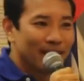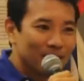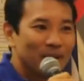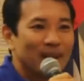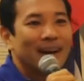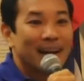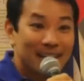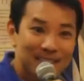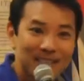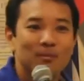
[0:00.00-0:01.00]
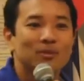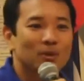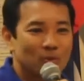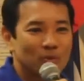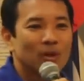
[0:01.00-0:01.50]
and I ask
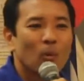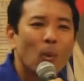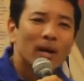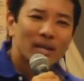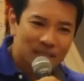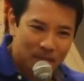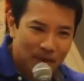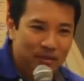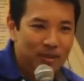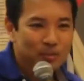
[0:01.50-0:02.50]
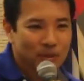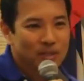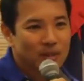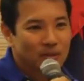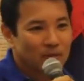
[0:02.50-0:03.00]
him, so, what is it about this
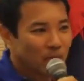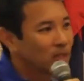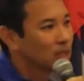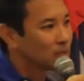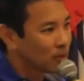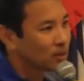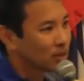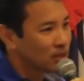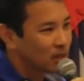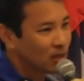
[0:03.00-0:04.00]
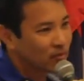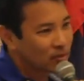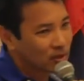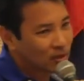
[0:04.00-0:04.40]
person you're grateful for? What is this person's gift?